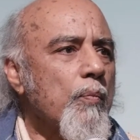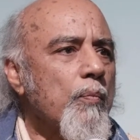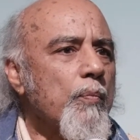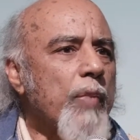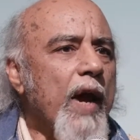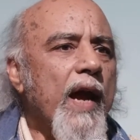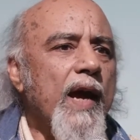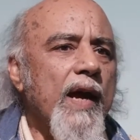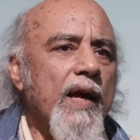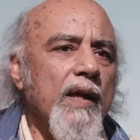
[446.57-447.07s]

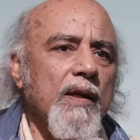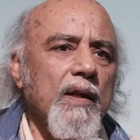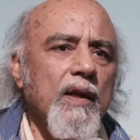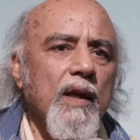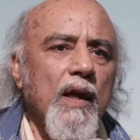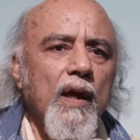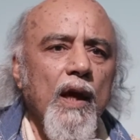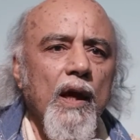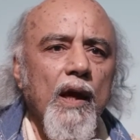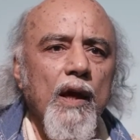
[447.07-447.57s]
pain
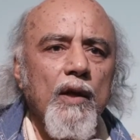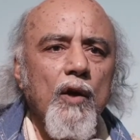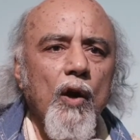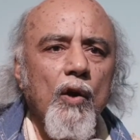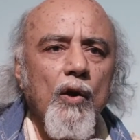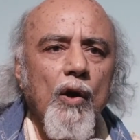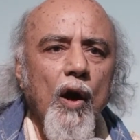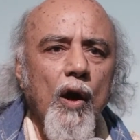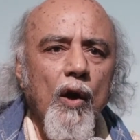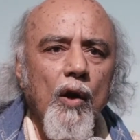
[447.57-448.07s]
in
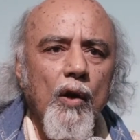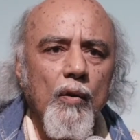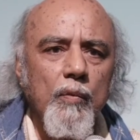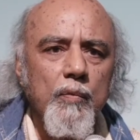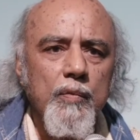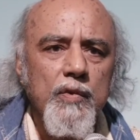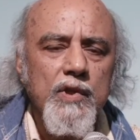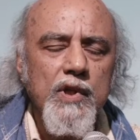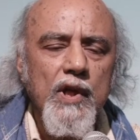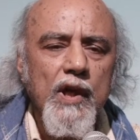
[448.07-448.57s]
her
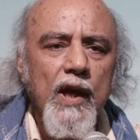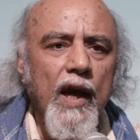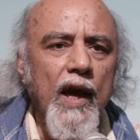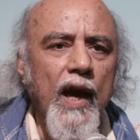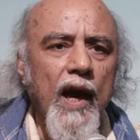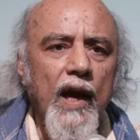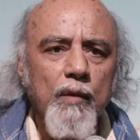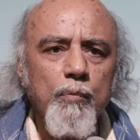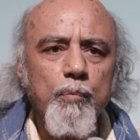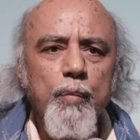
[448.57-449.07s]
arms
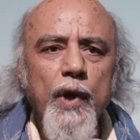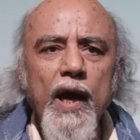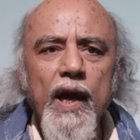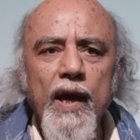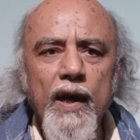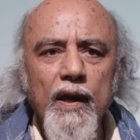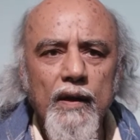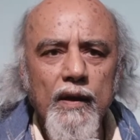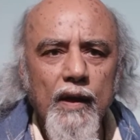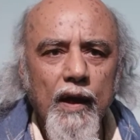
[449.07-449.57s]
and
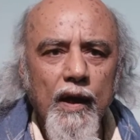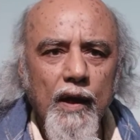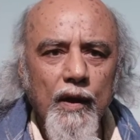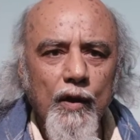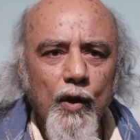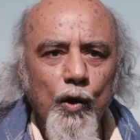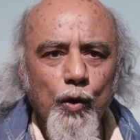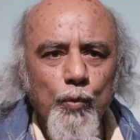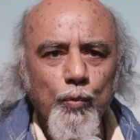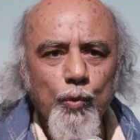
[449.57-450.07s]
pain in
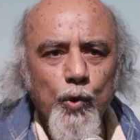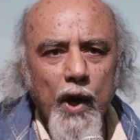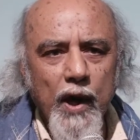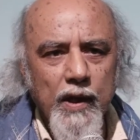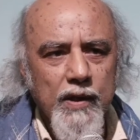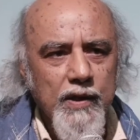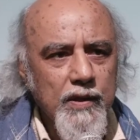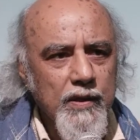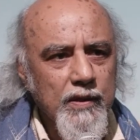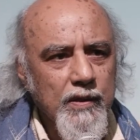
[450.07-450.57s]
her
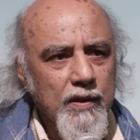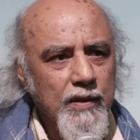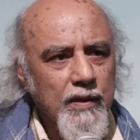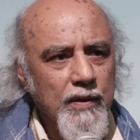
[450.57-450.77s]
breast.